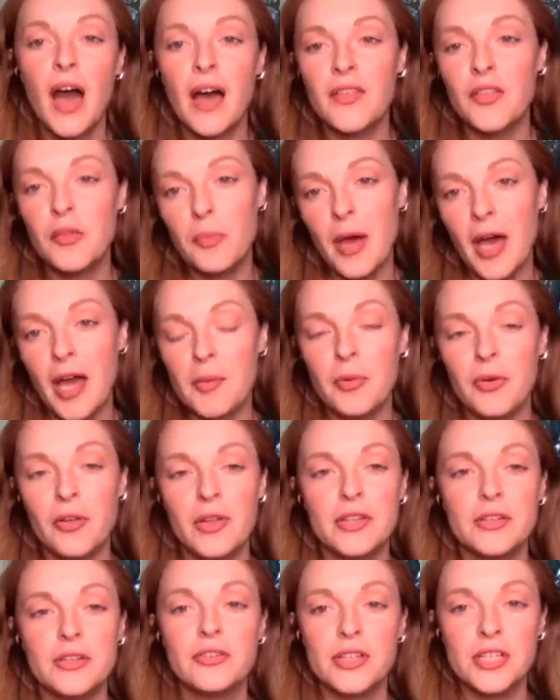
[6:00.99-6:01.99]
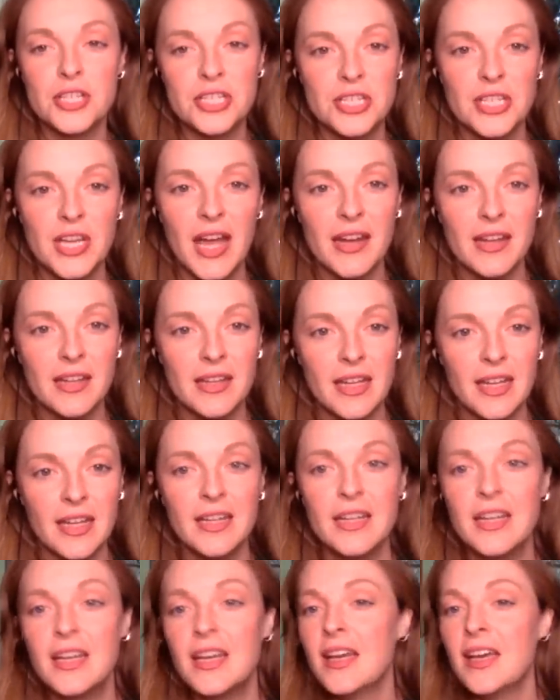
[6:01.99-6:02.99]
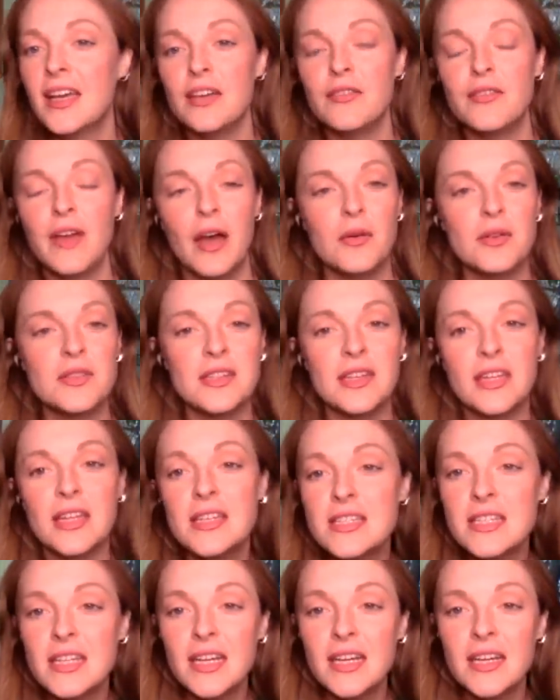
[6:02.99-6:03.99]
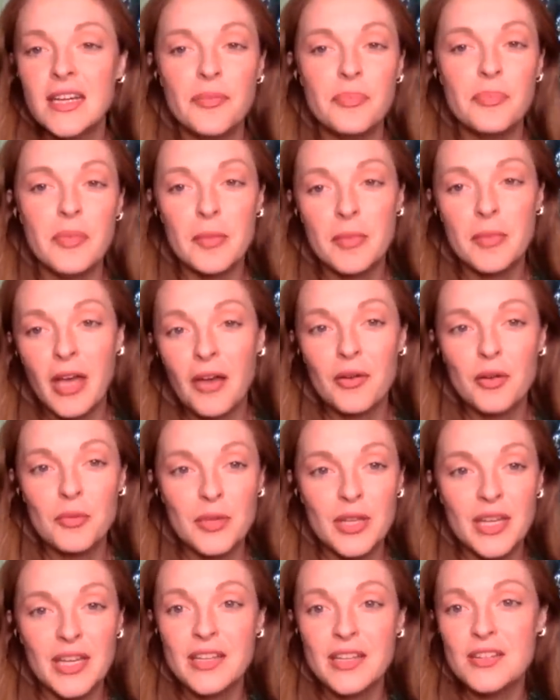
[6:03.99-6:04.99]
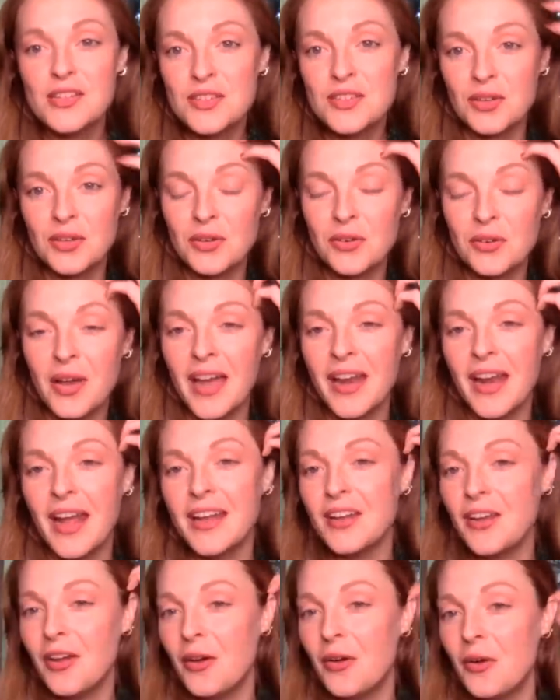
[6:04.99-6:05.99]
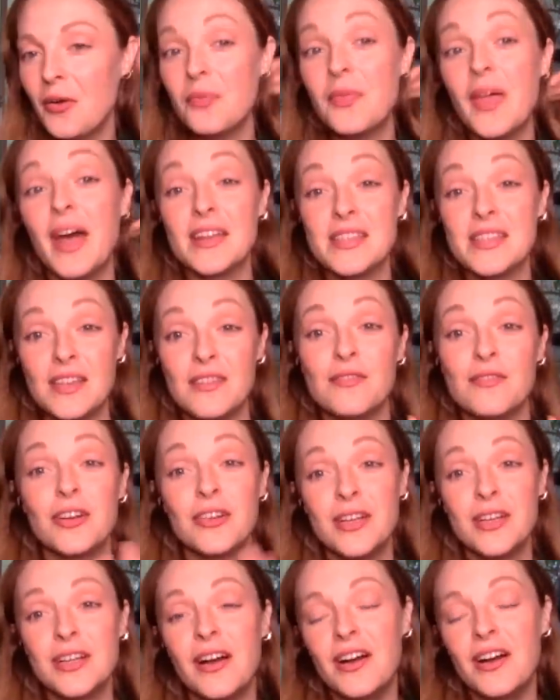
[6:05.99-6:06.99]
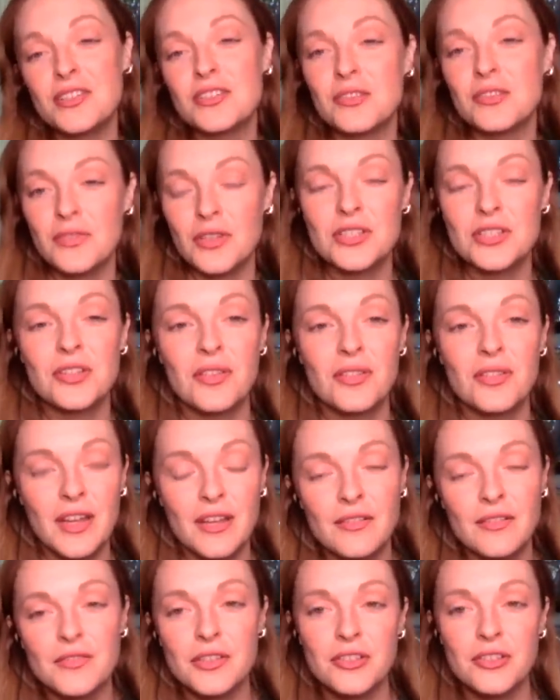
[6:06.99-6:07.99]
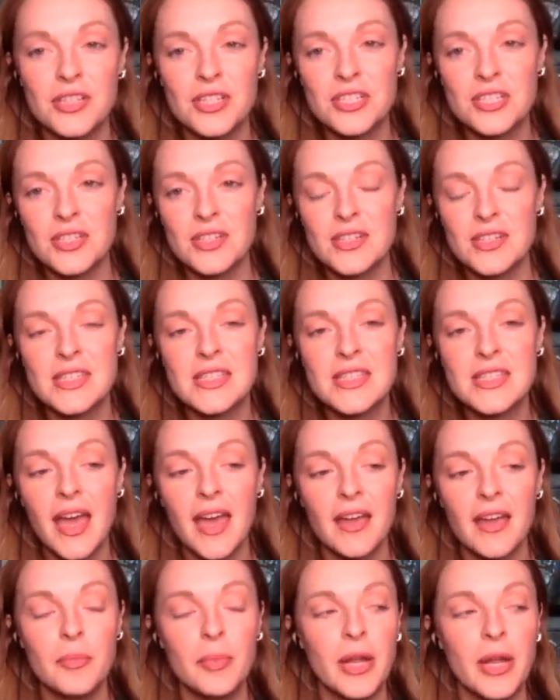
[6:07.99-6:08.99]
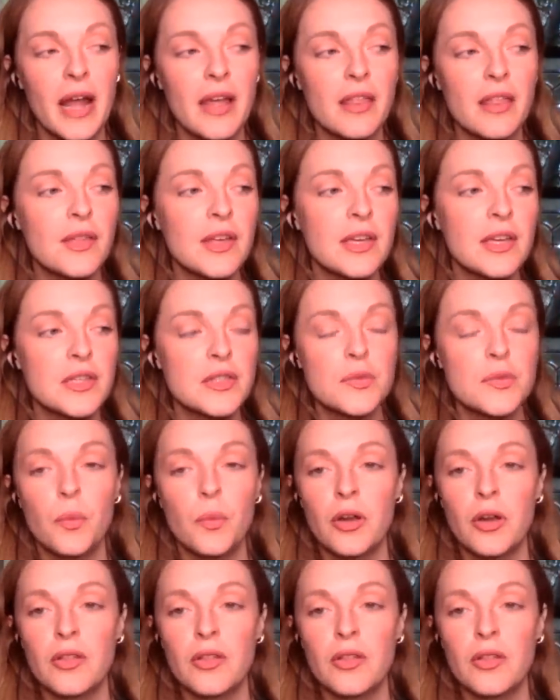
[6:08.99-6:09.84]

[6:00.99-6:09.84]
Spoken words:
the Bible, and Christianity. If I was in India, maybe I would be Hindu. And I know that is a very controversial thing for Christian to say, but I think it's worth